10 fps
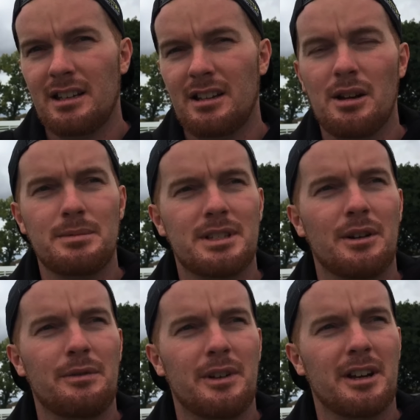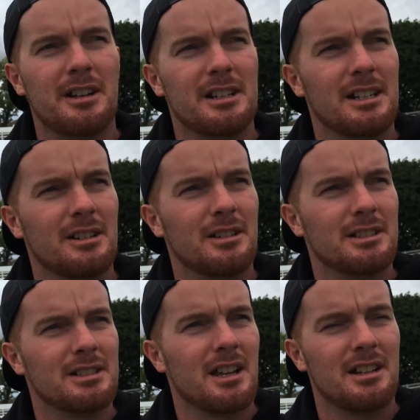know, I'm still figuring it out. I
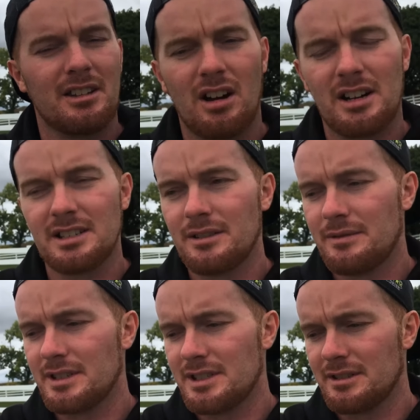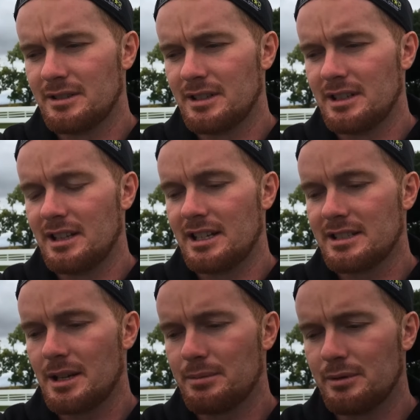just kind of got into fishing really the
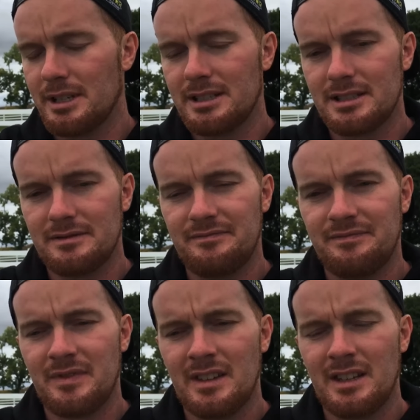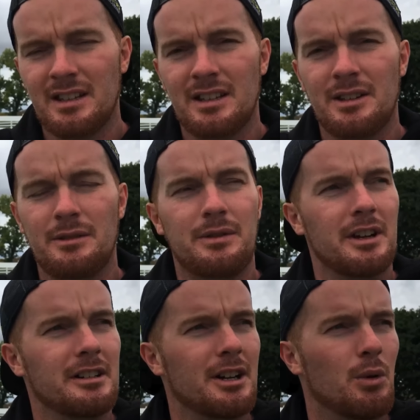last couple weeks and
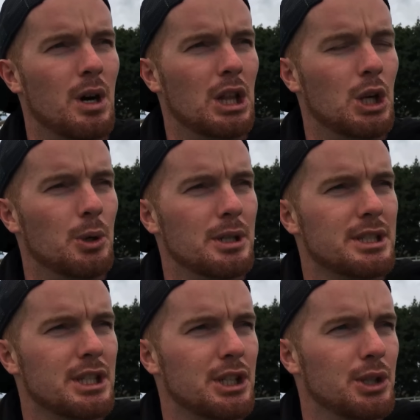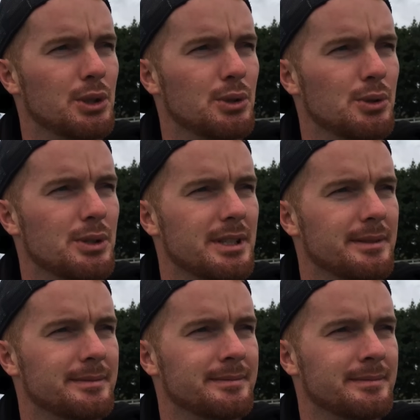figuring out what lures to use and